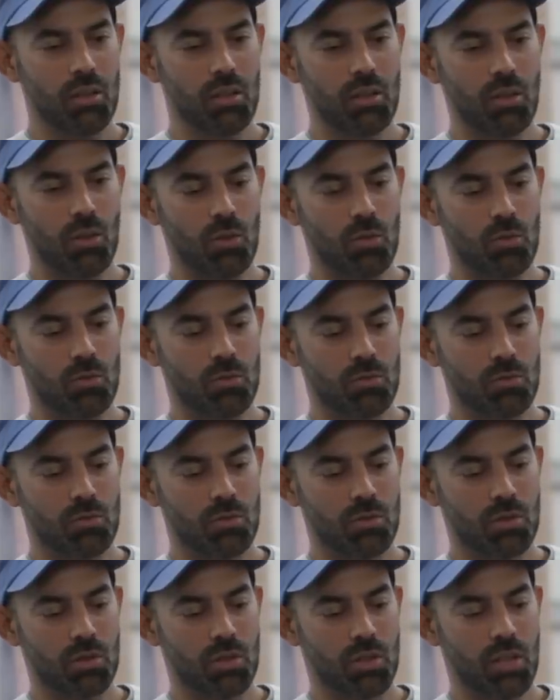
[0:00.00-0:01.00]
you know,
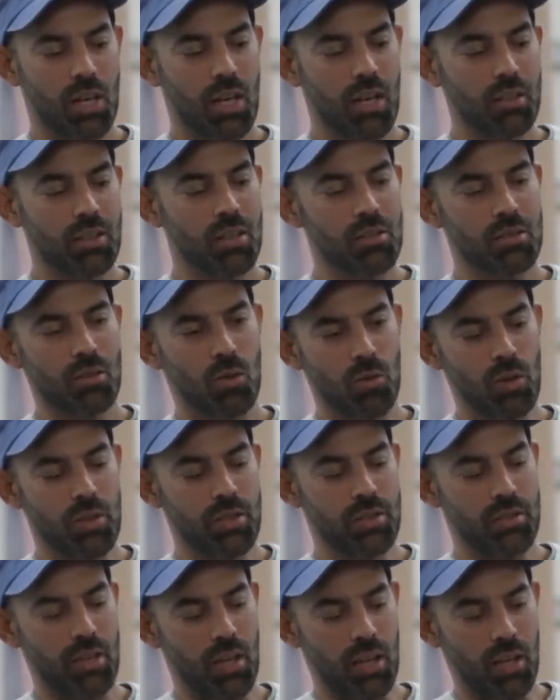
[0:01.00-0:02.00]
Kanye has
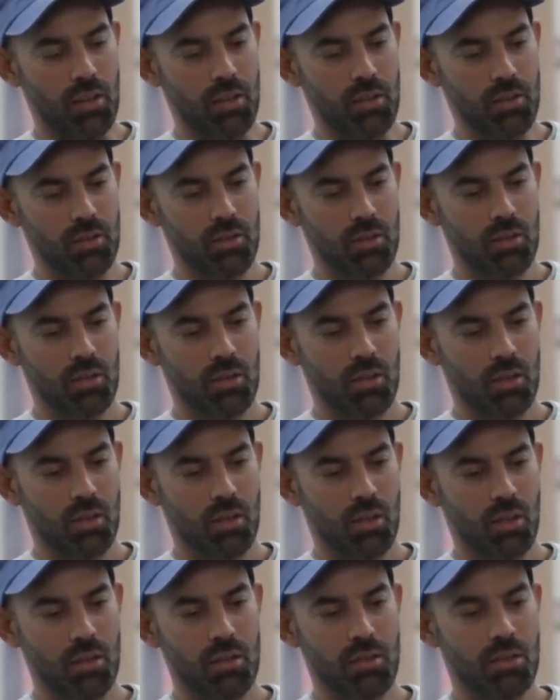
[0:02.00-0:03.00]
always said,
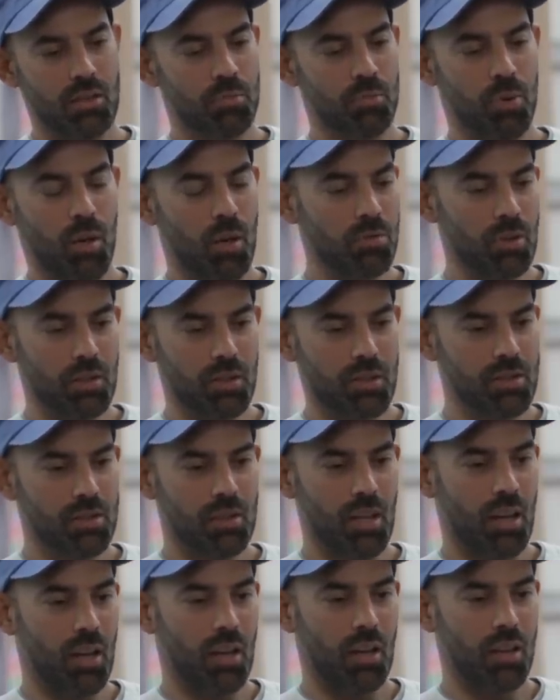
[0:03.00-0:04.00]
and this is public, this is
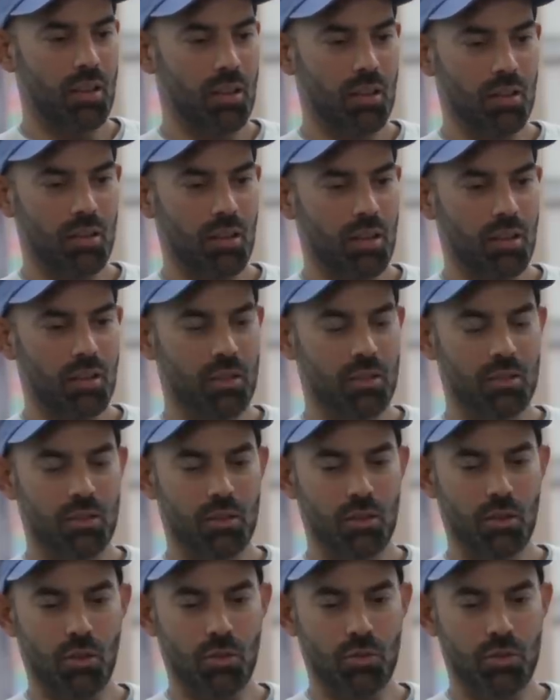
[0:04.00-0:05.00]
not anything like,
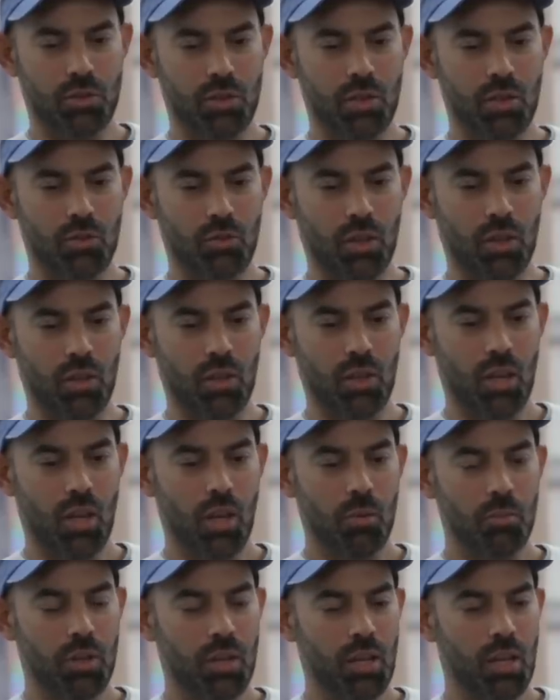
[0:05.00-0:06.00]
you know, secret,
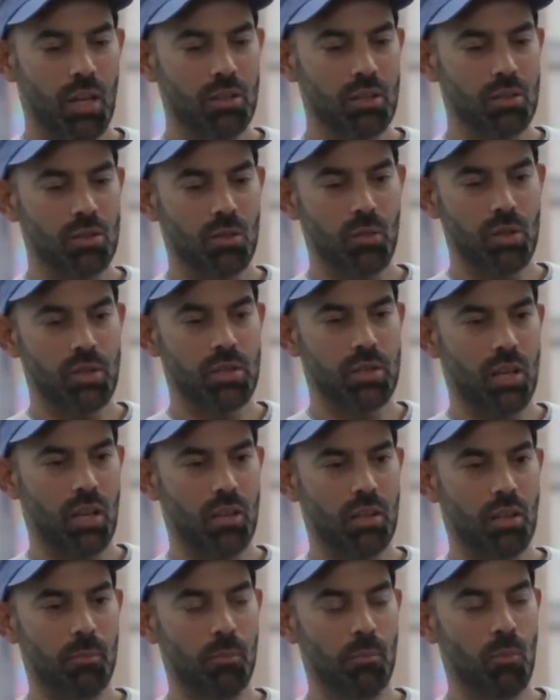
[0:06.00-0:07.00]
but Kanye's always
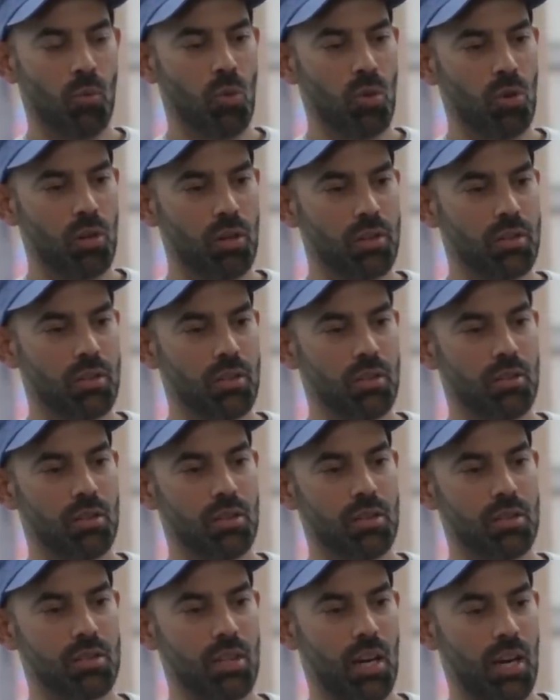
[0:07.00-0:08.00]
said that more
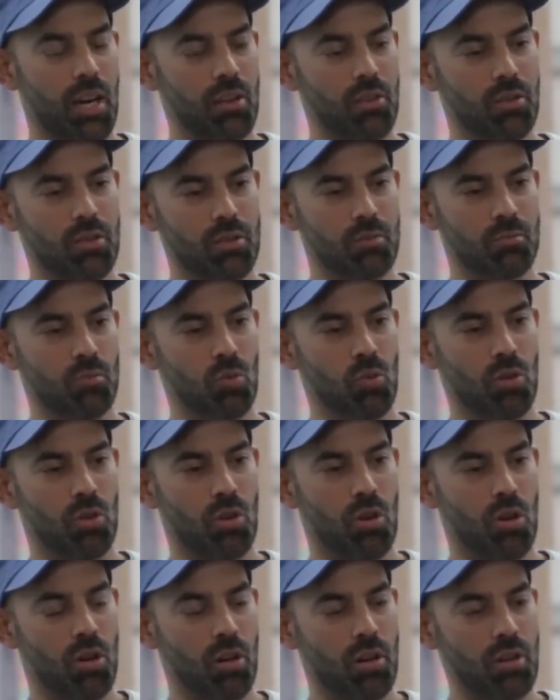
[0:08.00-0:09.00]
designers,
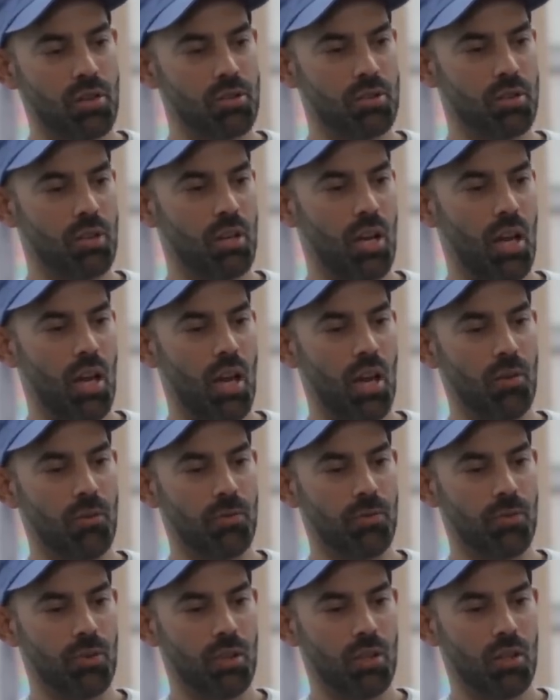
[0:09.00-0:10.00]
more artists should
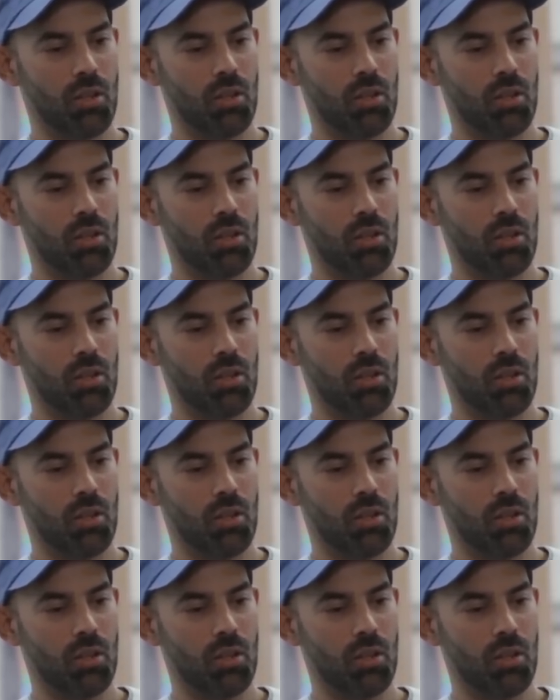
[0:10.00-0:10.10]
have